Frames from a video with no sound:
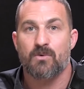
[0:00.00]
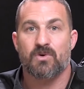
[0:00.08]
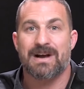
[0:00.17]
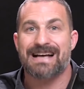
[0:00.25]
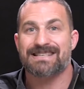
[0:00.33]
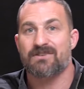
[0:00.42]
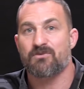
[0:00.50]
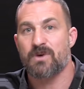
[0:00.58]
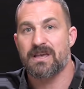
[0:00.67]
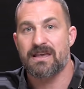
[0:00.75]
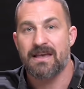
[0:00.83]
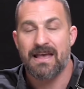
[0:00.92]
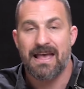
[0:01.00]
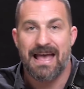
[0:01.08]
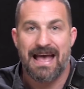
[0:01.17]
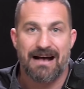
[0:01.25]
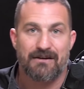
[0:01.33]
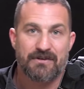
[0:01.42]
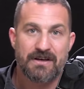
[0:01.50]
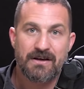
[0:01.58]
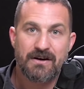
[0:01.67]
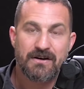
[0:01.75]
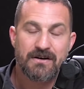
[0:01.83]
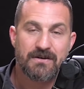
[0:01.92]
Whereas if we have
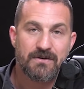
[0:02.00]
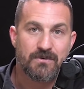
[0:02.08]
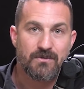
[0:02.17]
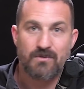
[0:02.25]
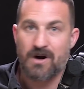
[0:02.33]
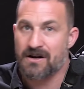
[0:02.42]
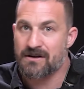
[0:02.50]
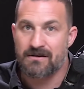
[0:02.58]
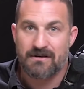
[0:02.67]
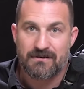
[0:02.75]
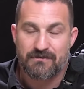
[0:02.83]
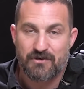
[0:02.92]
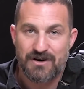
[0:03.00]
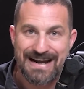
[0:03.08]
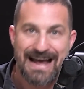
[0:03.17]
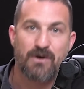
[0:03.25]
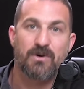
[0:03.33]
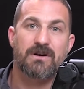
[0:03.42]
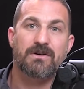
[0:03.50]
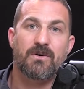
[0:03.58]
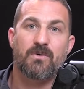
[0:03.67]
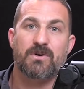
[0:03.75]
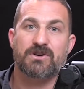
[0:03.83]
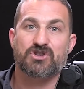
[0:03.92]
run for an hour
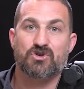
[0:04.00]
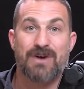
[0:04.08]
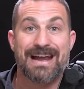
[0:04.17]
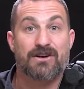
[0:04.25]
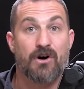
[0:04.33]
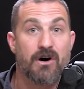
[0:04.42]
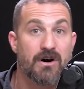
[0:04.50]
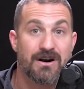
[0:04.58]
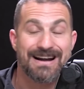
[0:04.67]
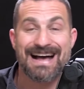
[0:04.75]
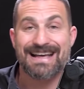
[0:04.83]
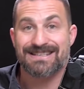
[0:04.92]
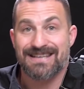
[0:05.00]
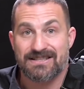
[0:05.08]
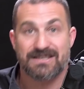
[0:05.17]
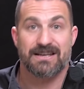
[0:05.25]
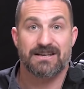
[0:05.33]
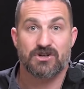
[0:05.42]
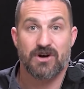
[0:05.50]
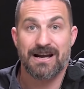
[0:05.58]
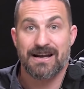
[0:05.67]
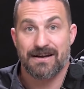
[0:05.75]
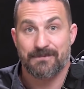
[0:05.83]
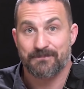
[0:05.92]
or trained hard, high intensity
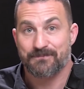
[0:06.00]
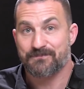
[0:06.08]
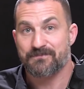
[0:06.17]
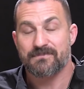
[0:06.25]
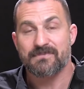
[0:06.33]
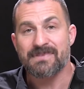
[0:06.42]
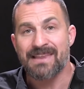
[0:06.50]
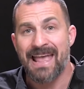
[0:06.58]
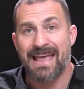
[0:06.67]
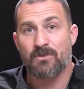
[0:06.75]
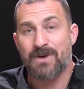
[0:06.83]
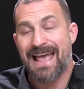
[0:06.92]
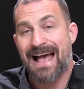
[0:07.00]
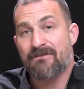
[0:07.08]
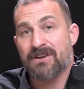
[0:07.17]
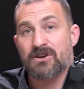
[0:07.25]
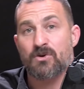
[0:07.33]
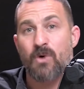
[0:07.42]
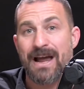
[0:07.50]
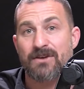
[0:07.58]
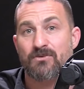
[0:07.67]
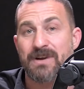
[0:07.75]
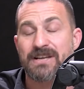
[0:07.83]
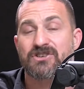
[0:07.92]
training, and we haven't
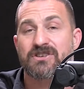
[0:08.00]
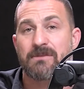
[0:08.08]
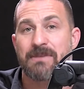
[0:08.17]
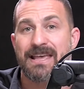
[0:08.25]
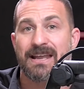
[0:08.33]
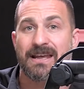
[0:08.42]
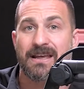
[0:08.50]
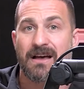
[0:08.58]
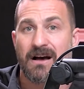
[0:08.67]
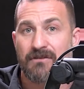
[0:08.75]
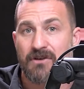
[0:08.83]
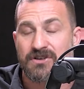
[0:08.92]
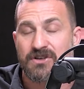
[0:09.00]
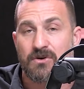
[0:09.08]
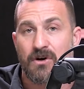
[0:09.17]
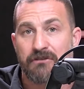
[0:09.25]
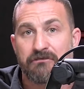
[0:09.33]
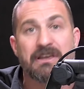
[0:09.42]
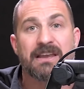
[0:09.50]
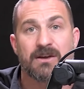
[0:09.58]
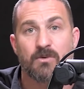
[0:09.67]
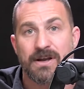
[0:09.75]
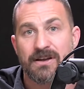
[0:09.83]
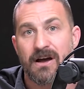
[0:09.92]
quite reached the beginning of our so called
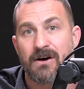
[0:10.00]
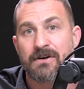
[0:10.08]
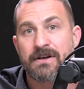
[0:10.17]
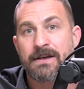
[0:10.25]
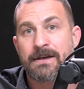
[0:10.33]
feeding window,